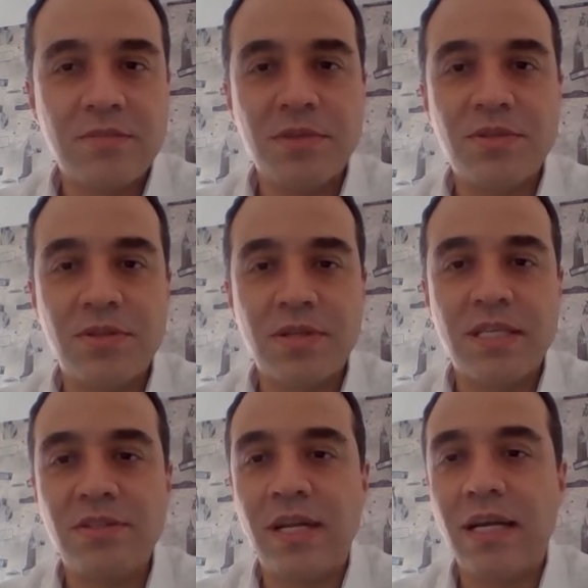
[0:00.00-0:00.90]

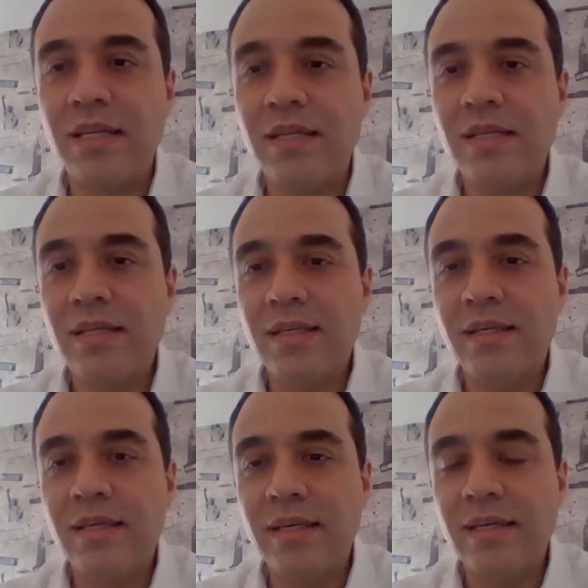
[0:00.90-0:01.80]
We
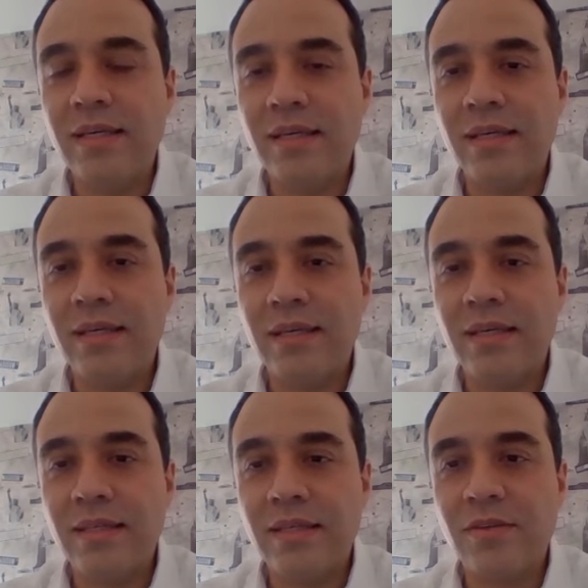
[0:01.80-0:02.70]
still
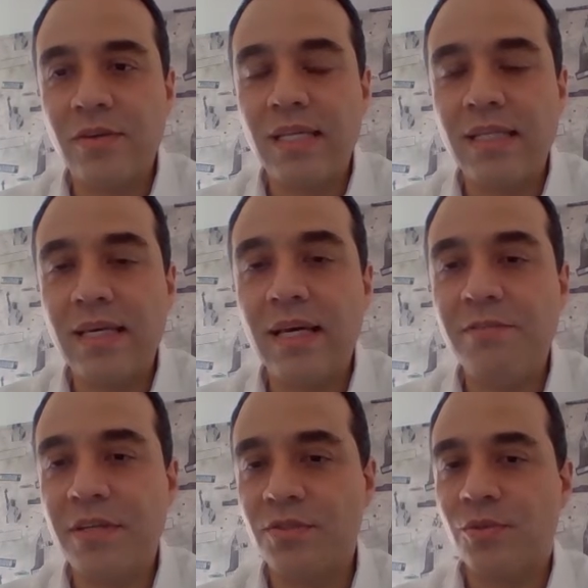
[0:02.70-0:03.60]
have some
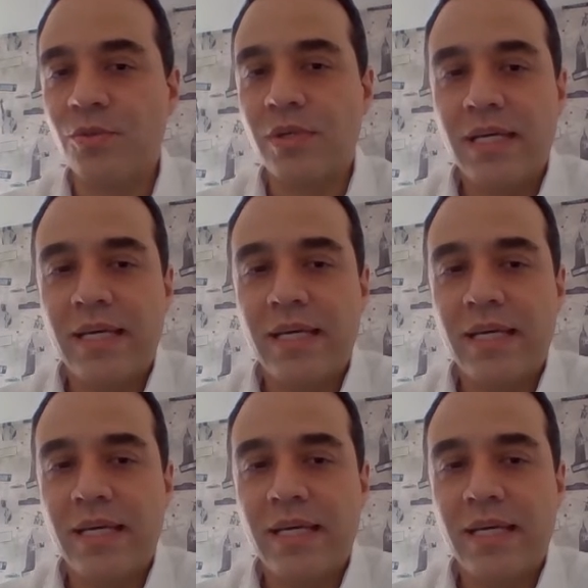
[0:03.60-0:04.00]
challenges